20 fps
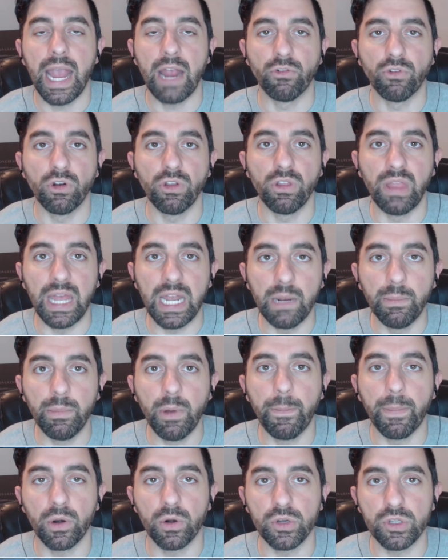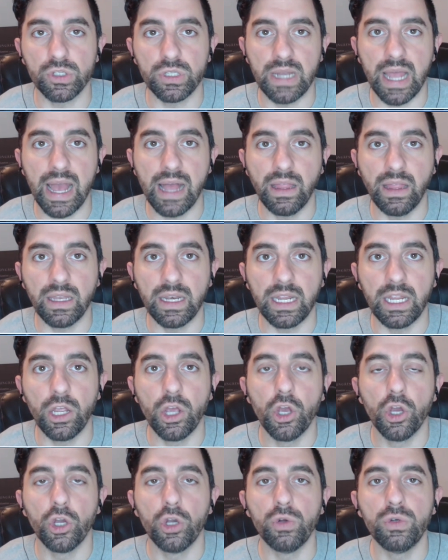a relatable
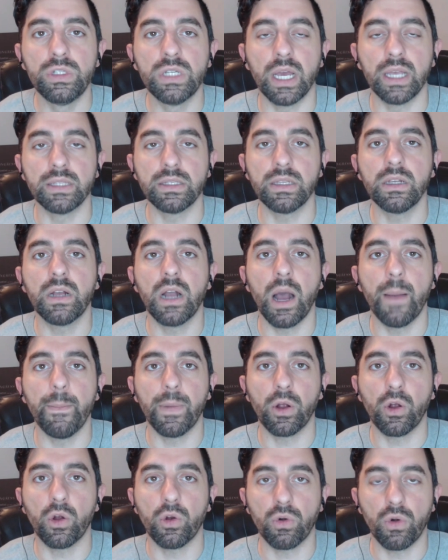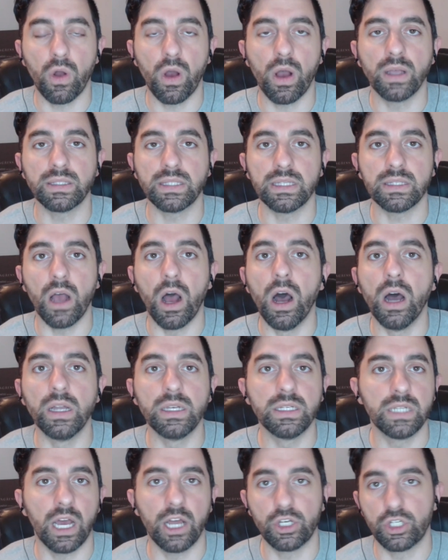personality who doesn't come across as
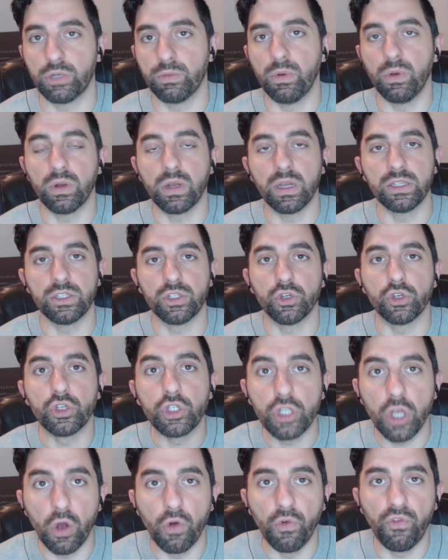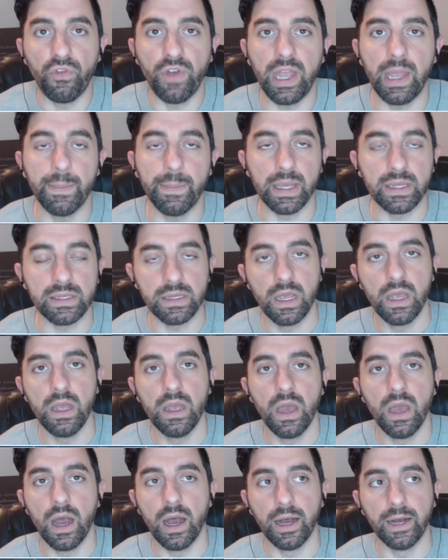untouchable because they're so famous.
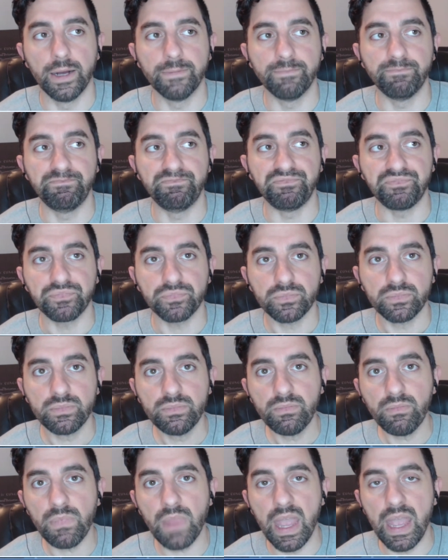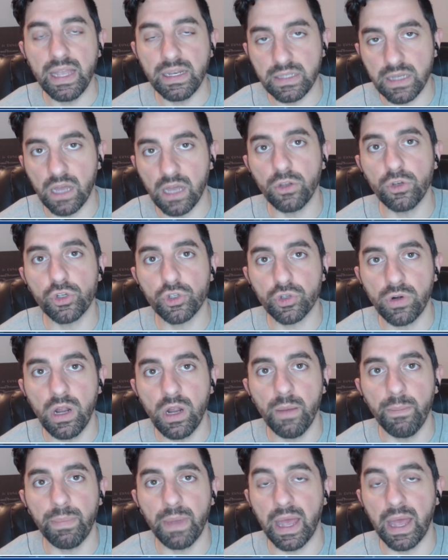And Donald
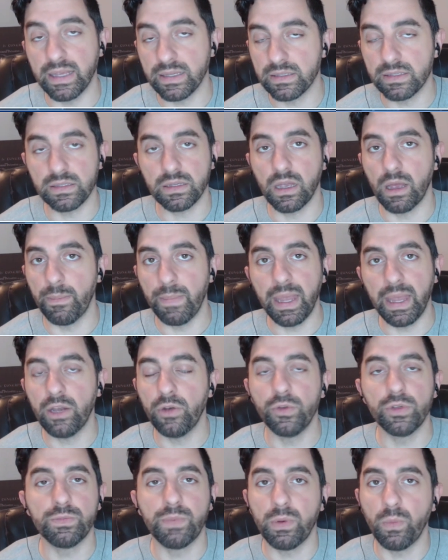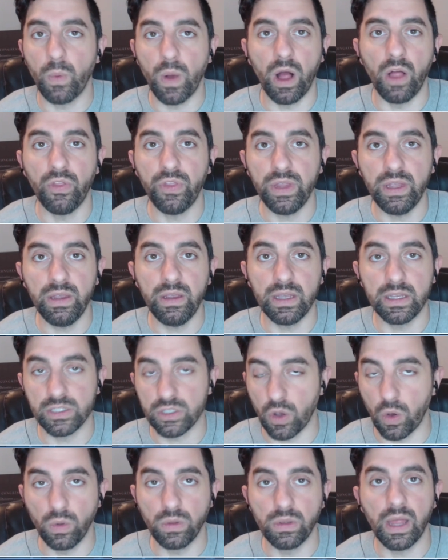Trump, as a man who's been wealthy his
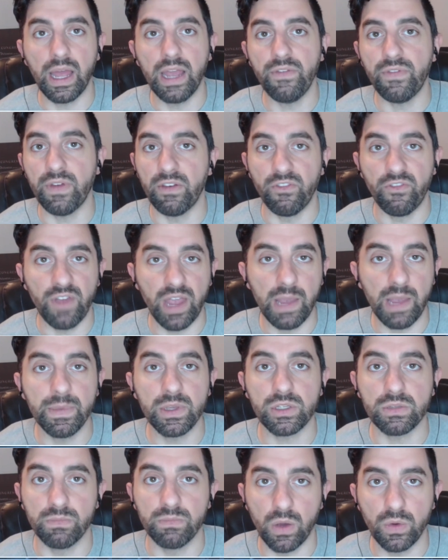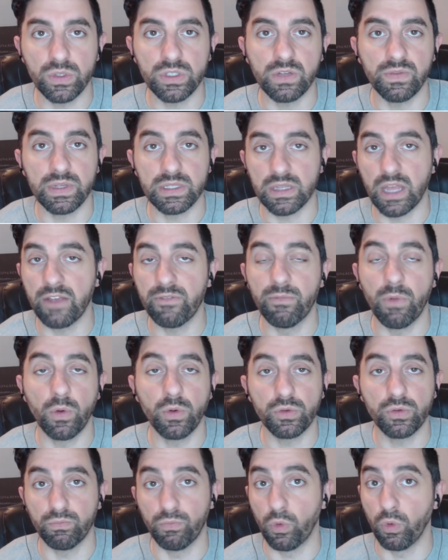whole life and famous most of his life,
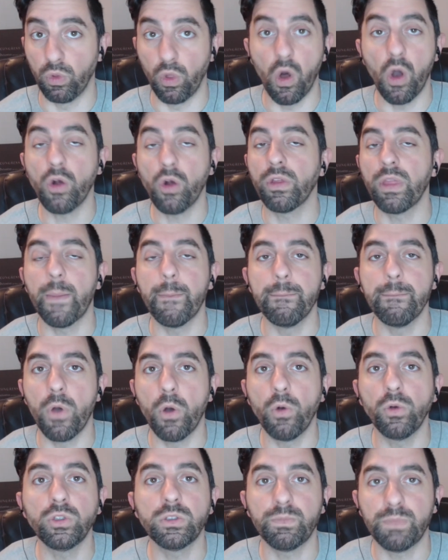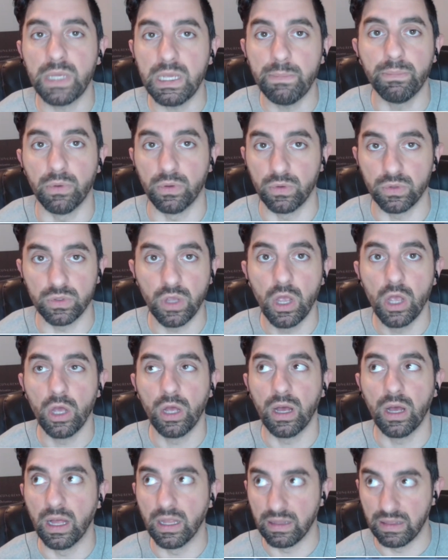longer than most people
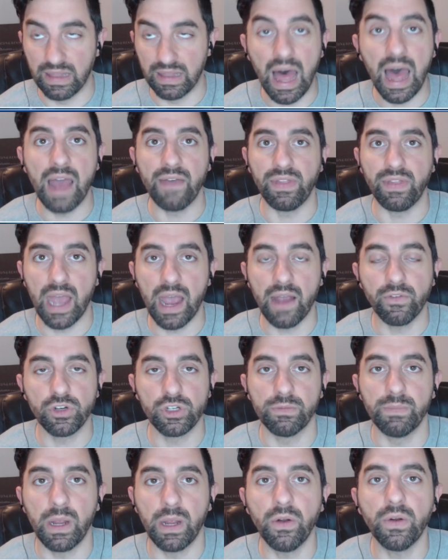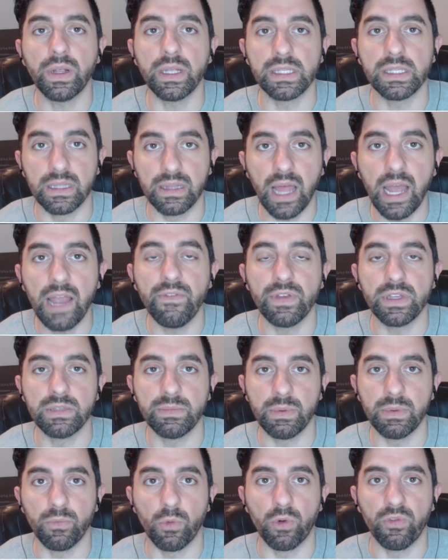alive, the average American's life has
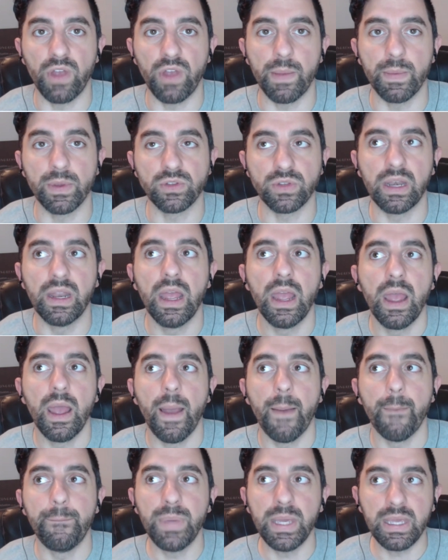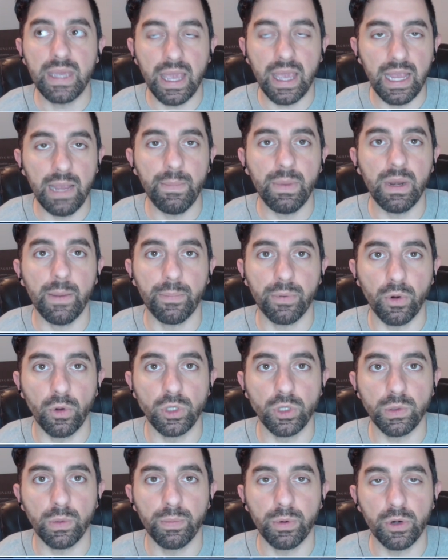been more famous than, became an
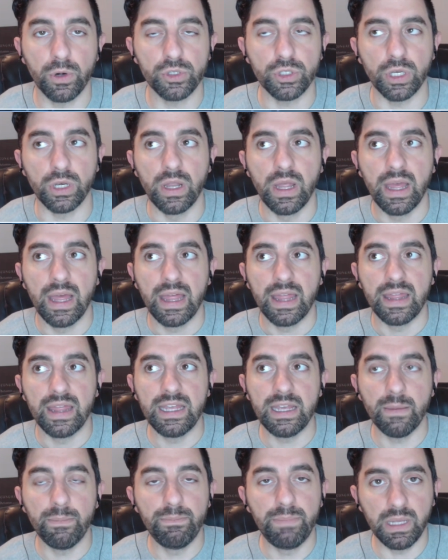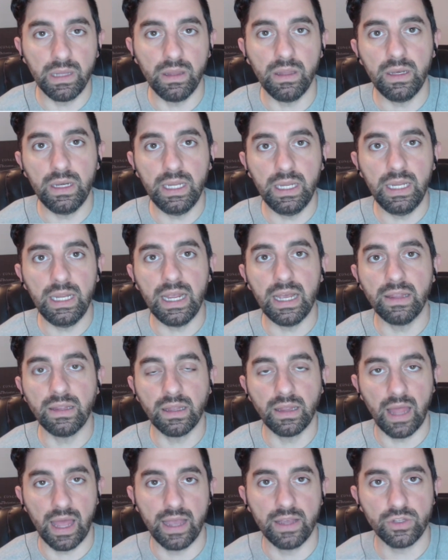approachable person. The ability in the
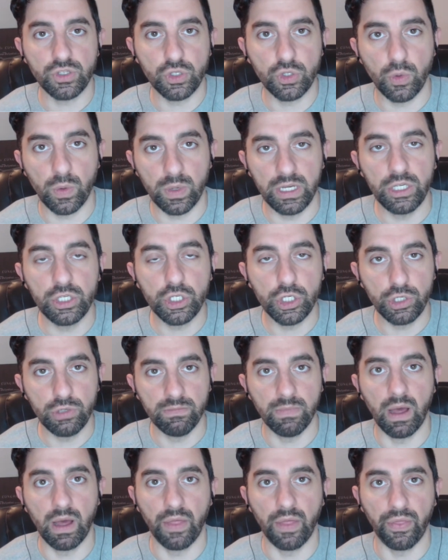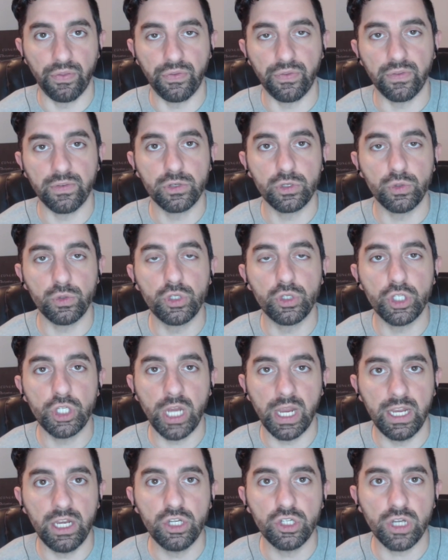last 22 months to
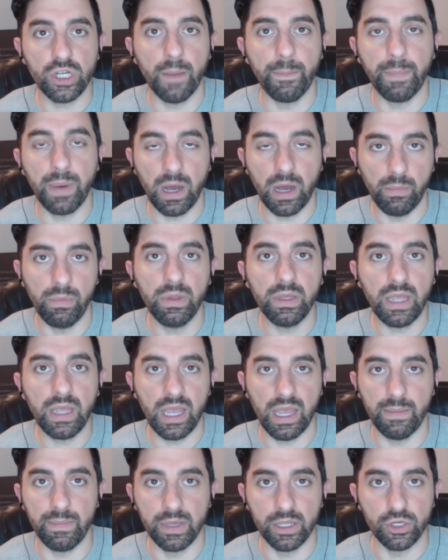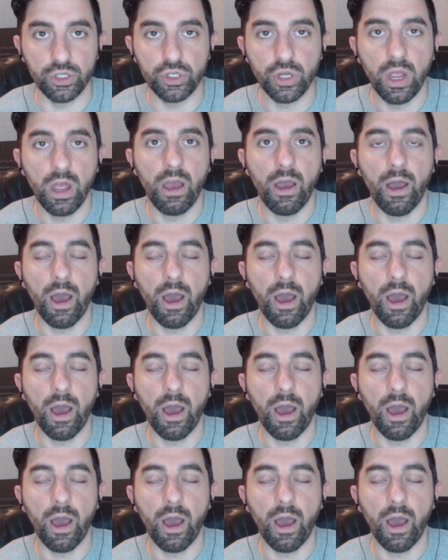change a public image